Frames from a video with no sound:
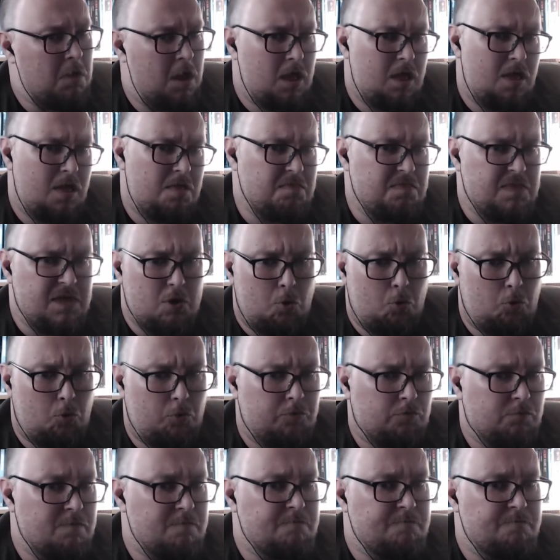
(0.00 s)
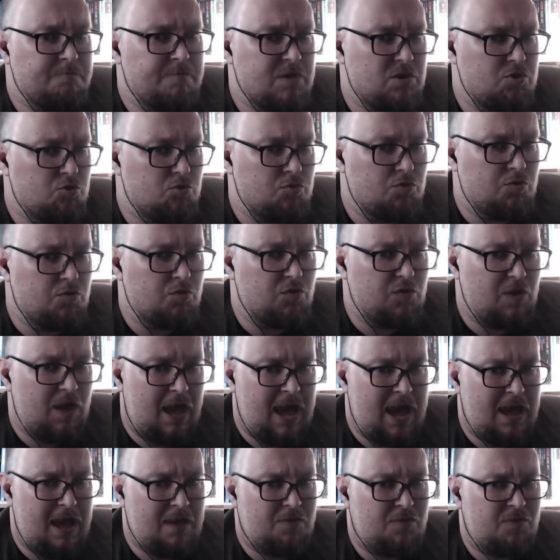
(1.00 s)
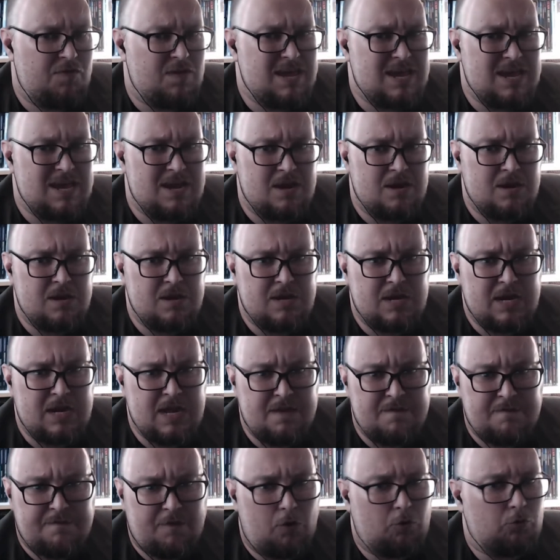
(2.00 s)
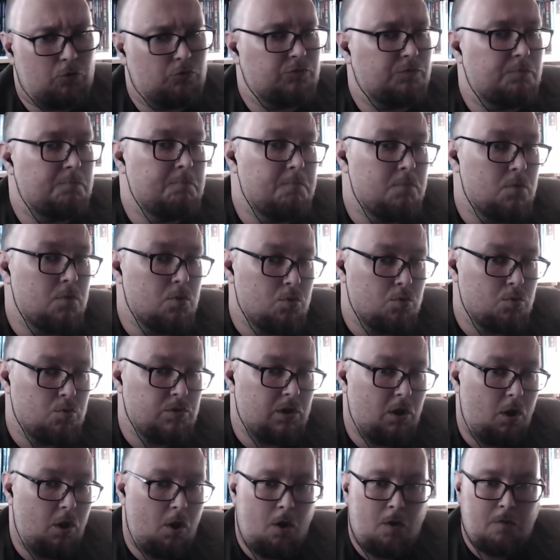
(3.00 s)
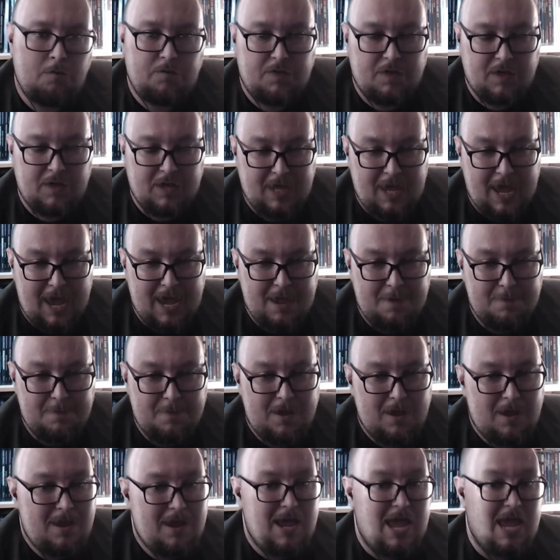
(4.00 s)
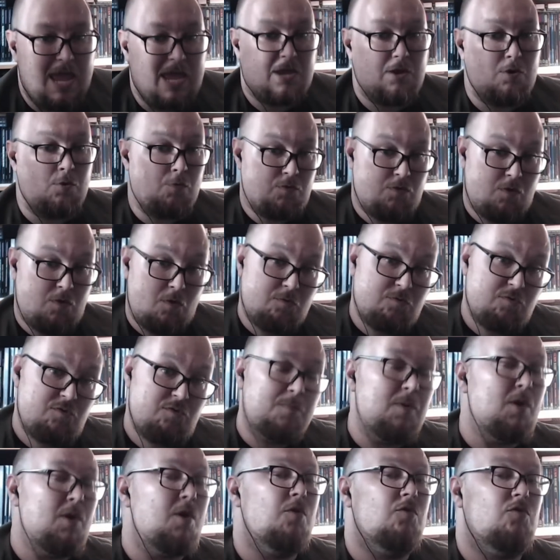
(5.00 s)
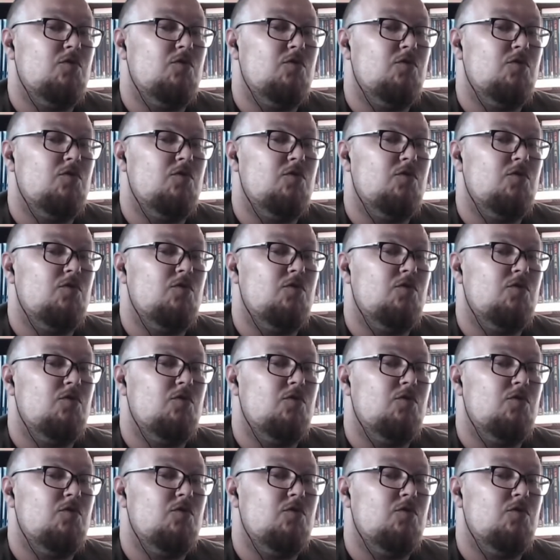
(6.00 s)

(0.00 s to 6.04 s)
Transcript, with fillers: the author envisions as the default mood of the game. It can also spur some